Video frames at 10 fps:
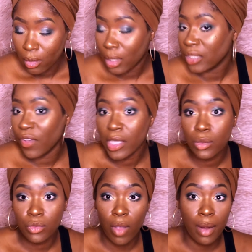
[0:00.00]
this face
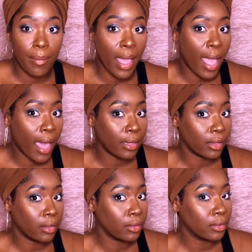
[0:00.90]
was right in my
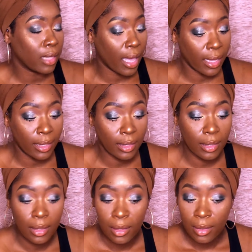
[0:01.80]
alley.
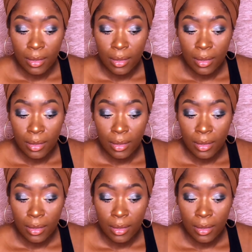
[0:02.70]
Like,